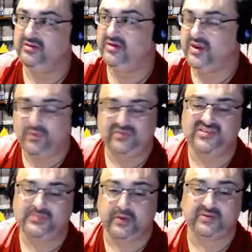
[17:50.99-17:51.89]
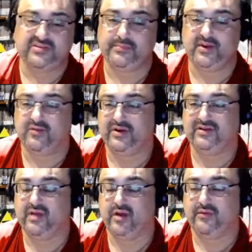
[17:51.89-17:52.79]
It wasn't supposed to be a
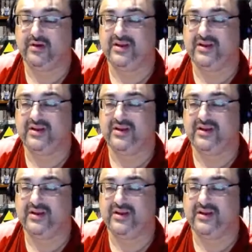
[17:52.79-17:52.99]
retail release.